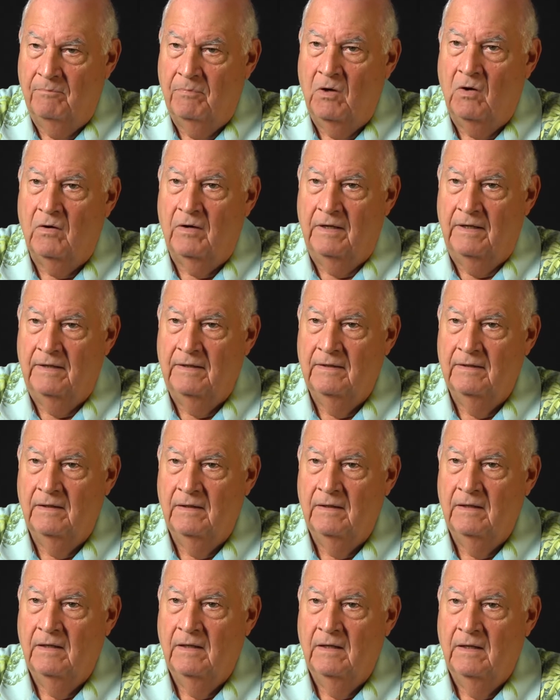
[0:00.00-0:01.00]
party,
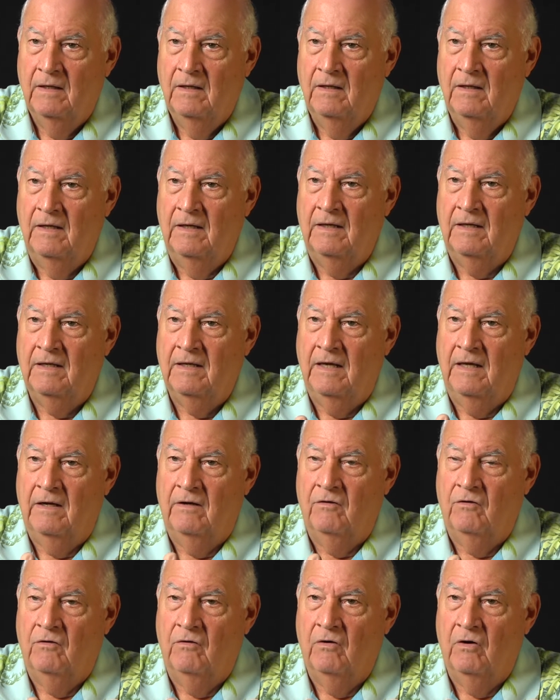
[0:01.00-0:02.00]
it kind
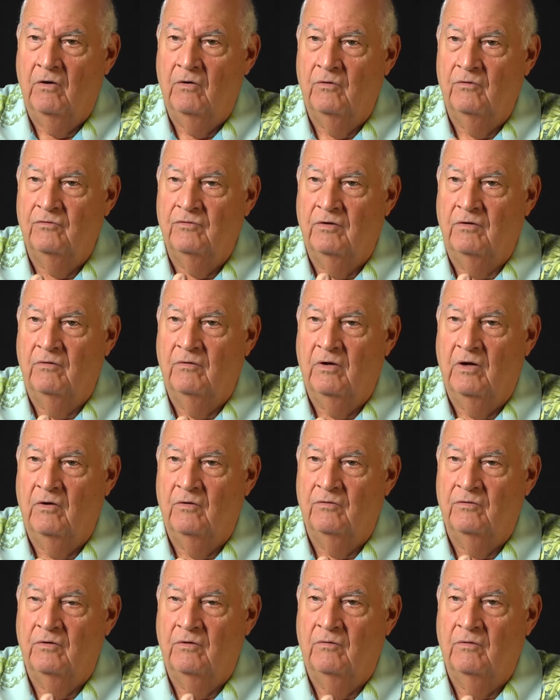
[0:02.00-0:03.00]
of grows and
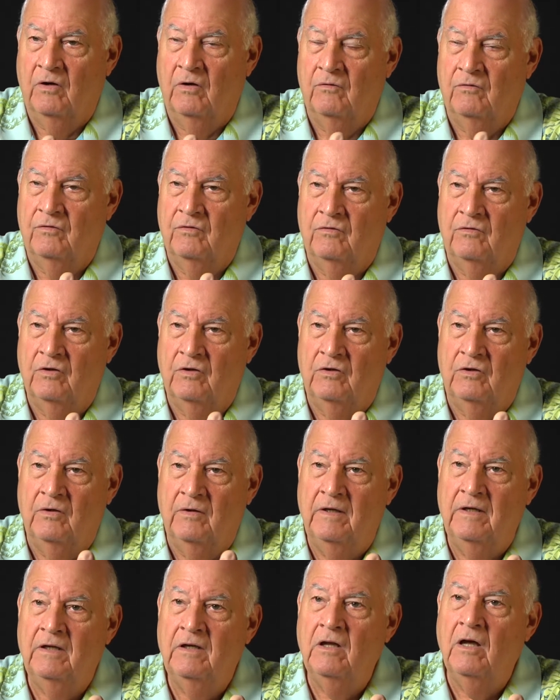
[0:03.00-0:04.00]
grows and grows until you
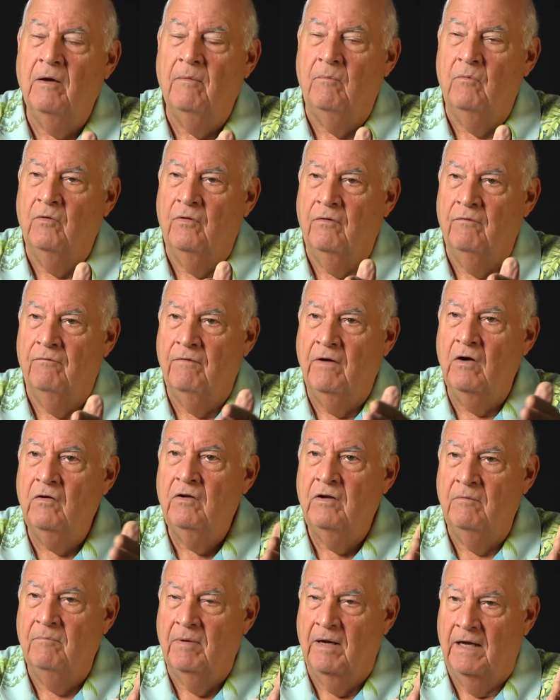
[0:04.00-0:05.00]
end up with a
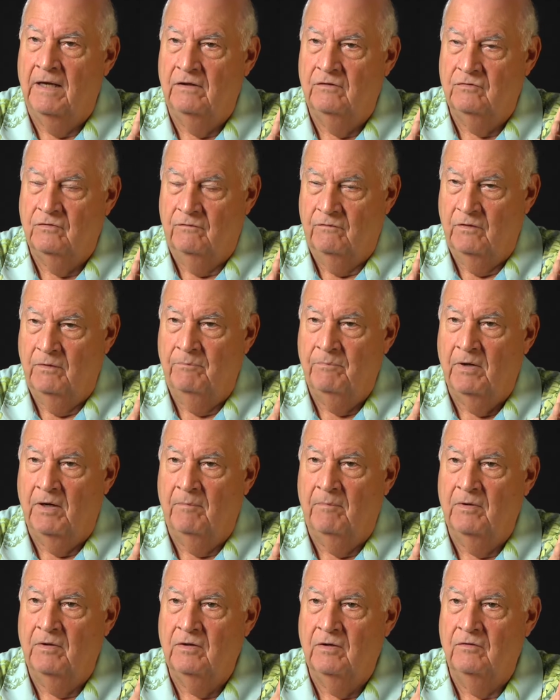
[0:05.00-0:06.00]
voting base of
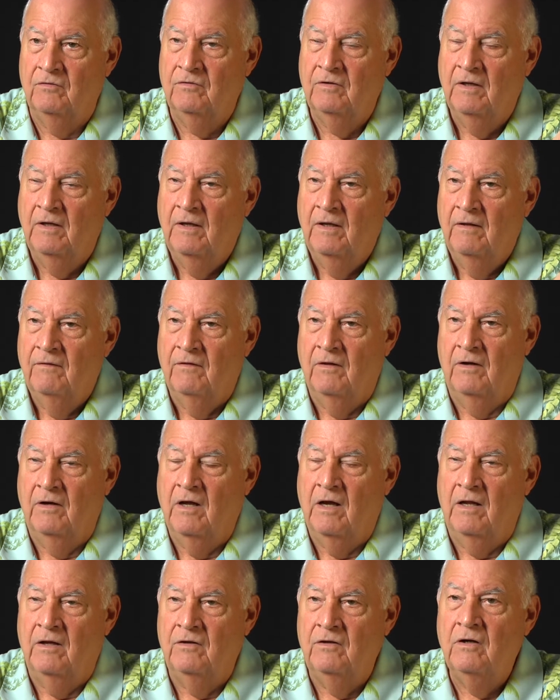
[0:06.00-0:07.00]
Republicans. that are
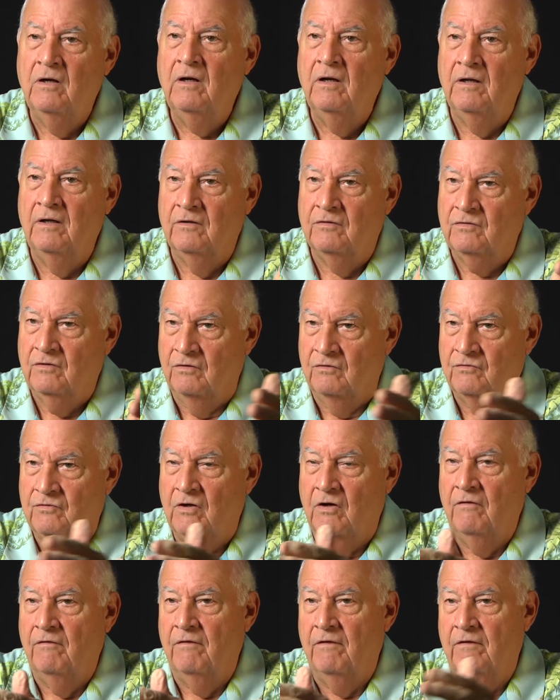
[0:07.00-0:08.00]
not nearly as
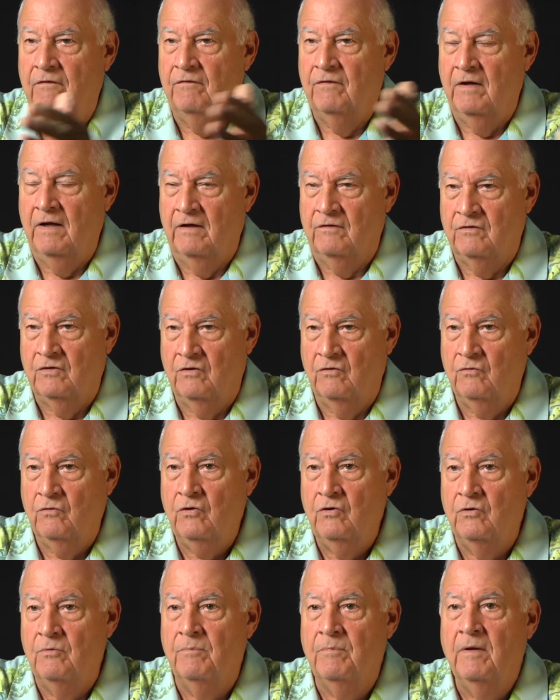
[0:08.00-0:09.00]
conservative as a
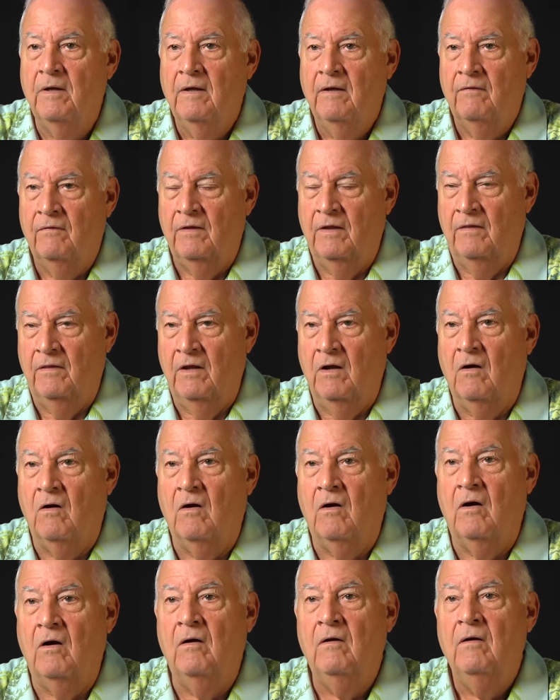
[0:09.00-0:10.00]
group than they
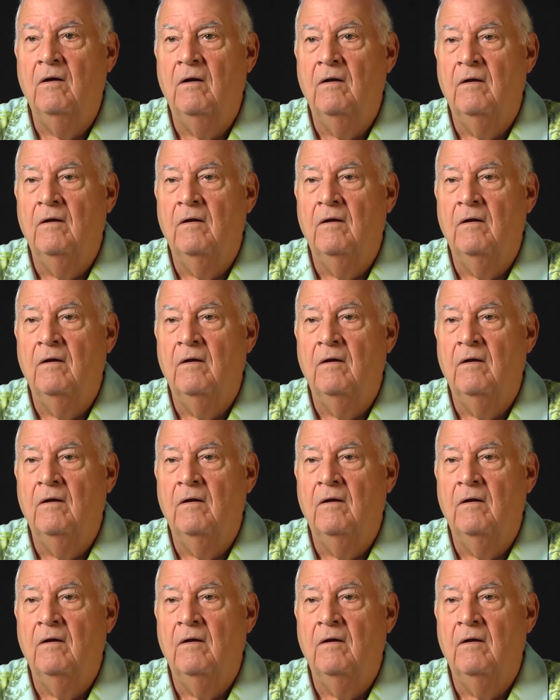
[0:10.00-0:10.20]
are